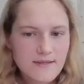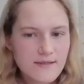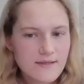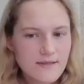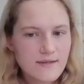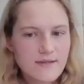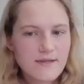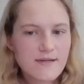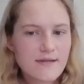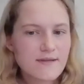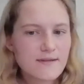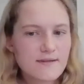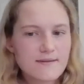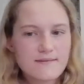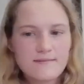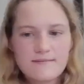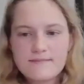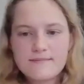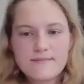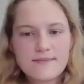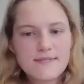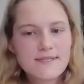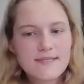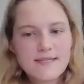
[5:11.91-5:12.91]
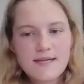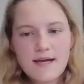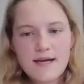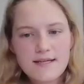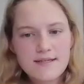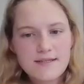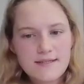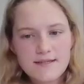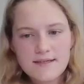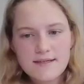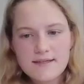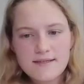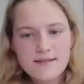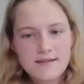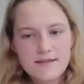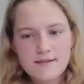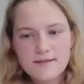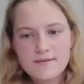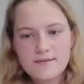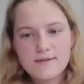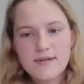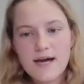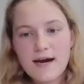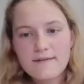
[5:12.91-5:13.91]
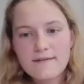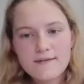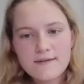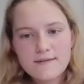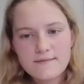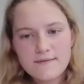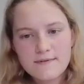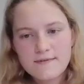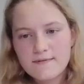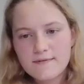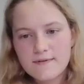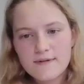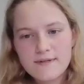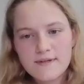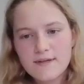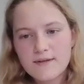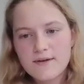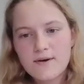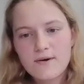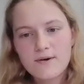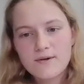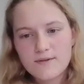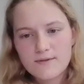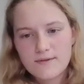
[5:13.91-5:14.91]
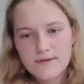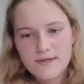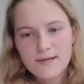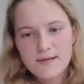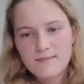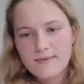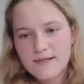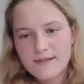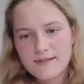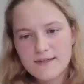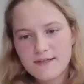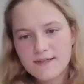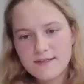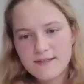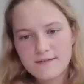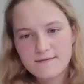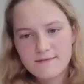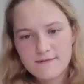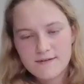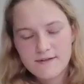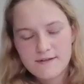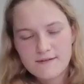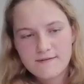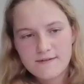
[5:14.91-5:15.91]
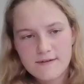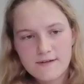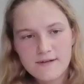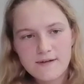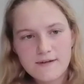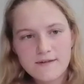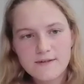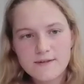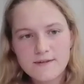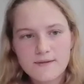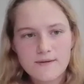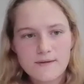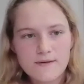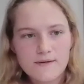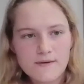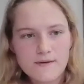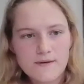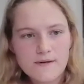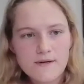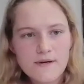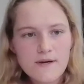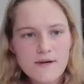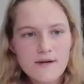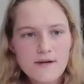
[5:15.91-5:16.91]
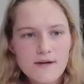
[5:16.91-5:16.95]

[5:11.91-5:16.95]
You can study it and do nothing with it and go to a completely different field, or